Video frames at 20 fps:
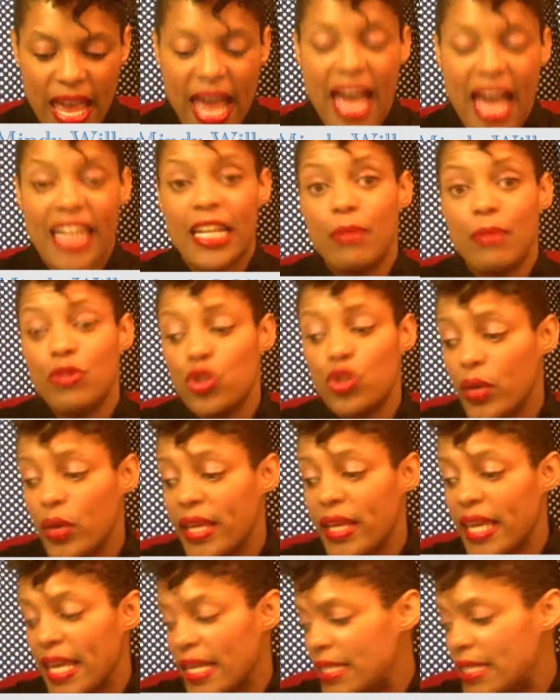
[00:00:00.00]
and I'm
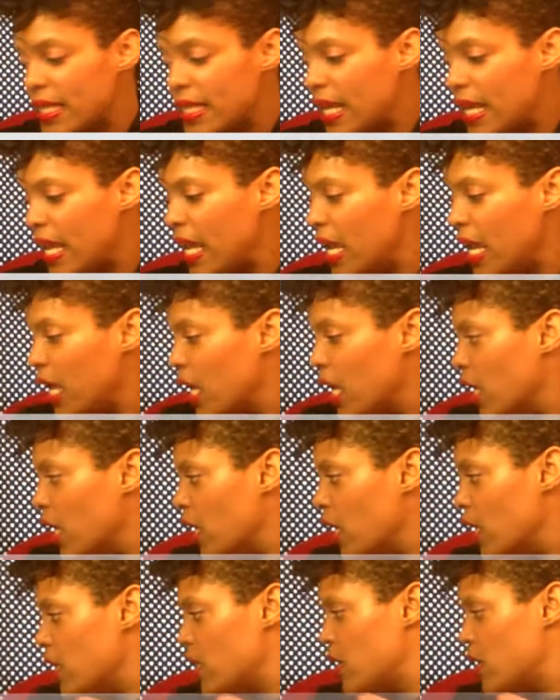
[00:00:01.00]
doing it
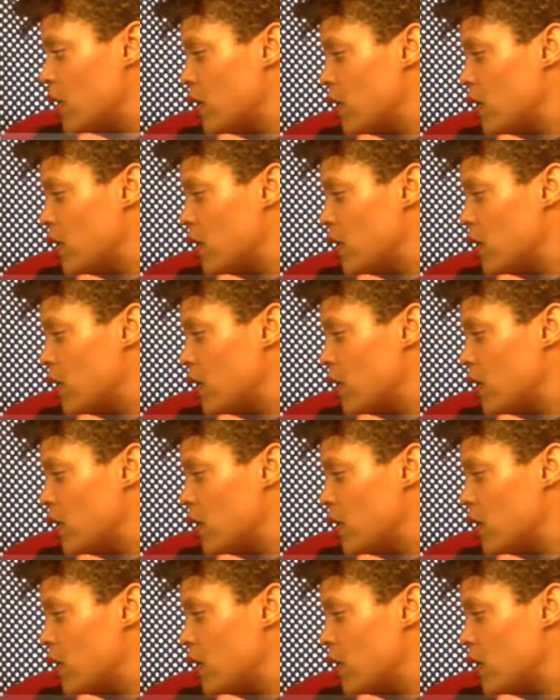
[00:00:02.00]
in